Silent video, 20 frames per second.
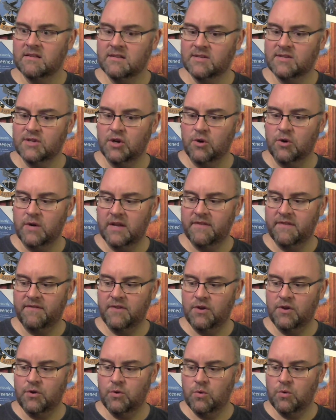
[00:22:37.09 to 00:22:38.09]
So if
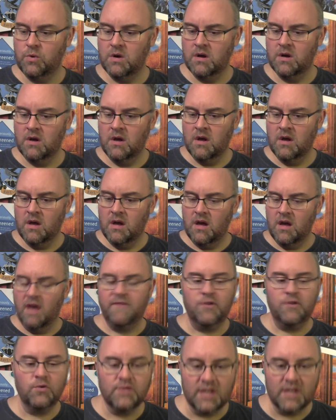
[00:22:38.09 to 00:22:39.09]
you
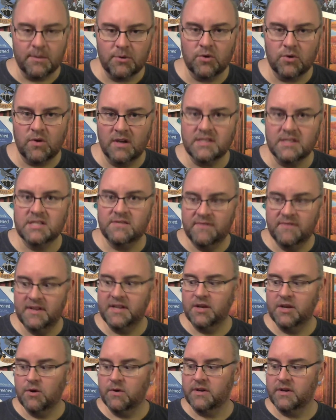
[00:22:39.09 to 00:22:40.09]
stumbled across this
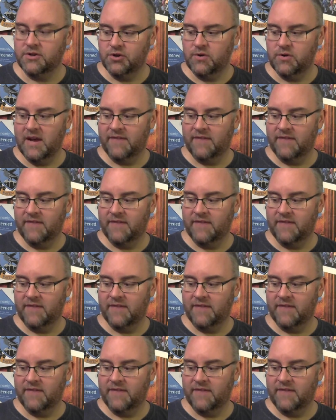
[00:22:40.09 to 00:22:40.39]
video because you